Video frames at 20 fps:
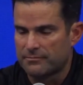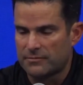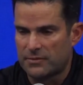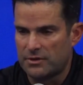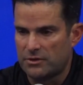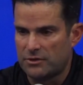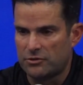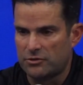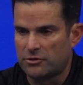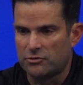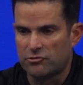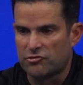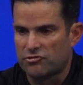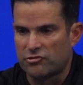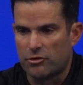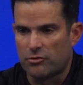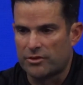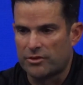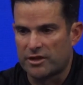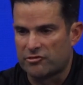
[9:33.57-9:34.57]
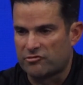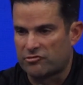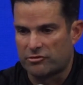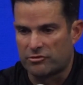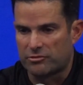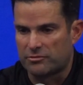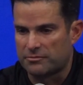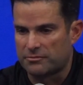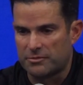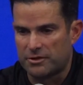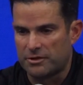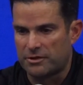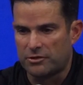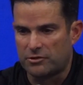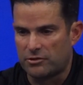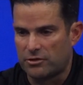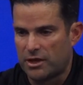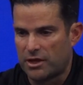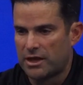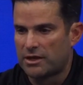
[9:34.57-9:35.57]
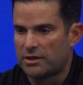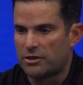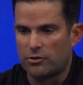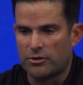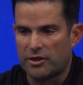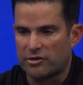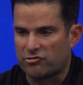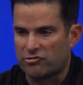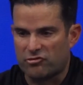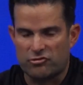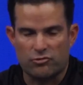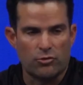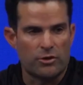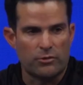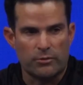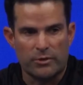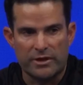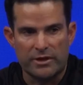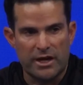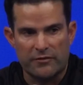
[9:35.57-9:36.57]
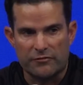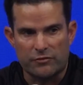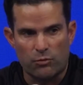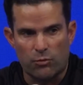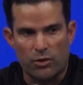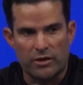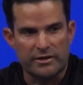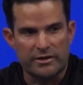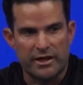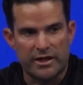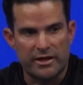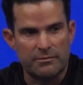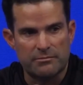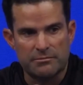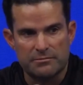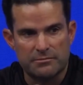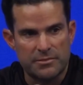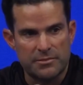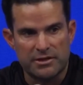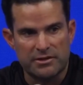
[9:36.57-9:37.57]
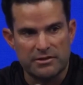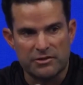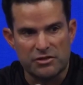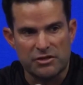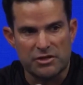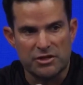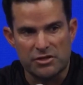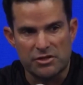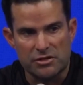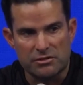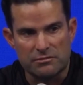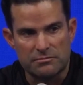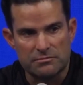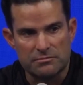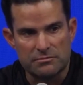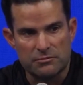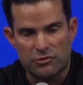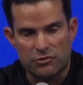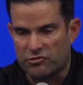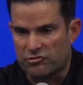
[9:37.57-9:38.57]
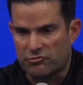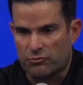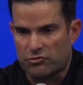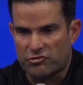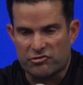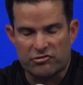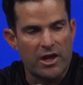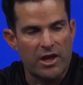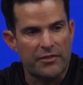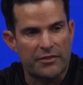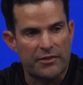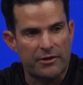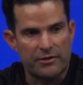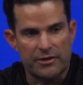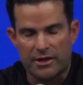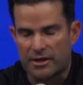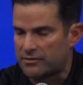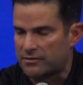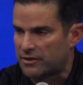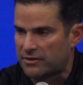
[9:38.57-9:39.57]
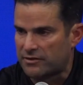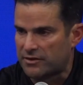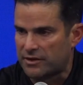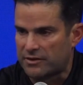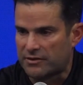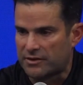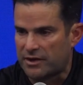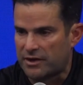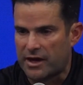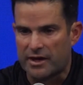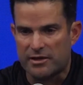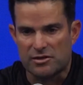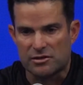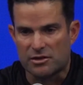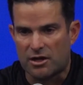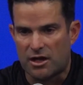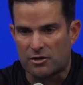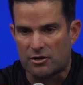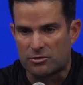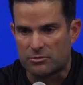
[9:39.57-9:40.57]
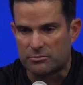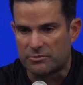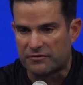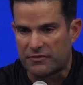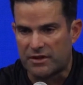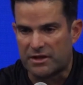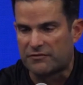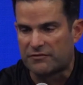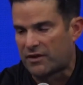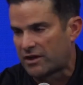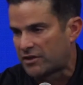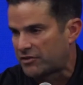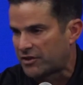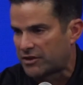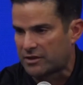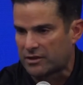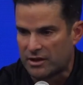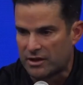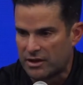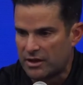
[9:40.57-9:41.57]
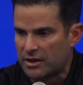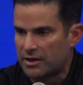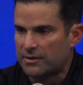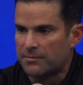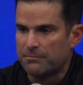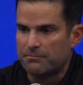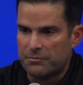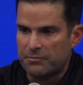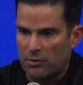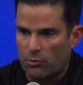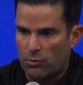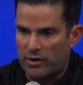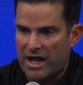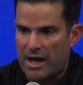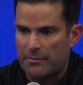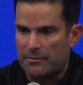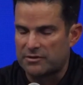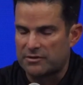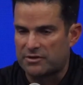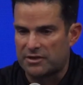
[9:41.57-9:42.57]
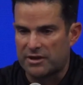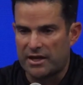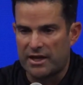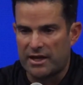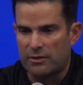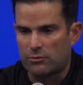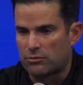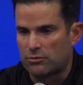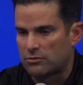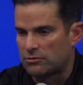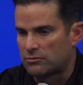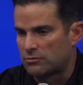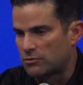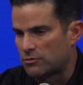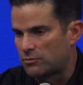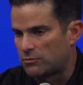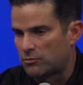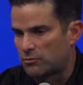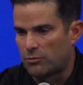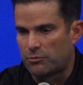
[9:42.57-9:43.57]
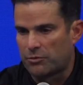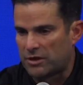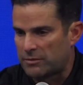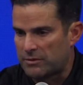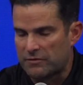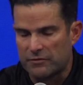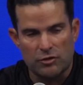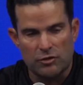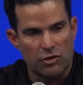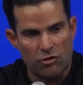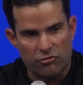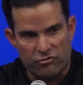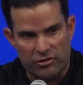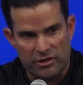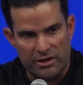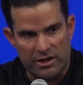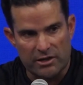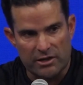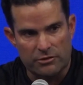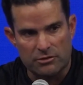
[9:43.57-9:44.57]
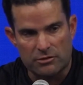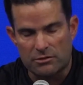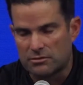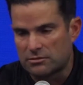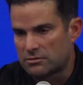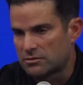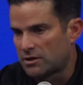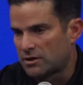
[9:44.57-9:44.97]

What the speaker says: You just don't get your don't get your story written after one game into the season. We're just not there yet. And the guys in the locker room, if anything, what happened today will bring them even closer together.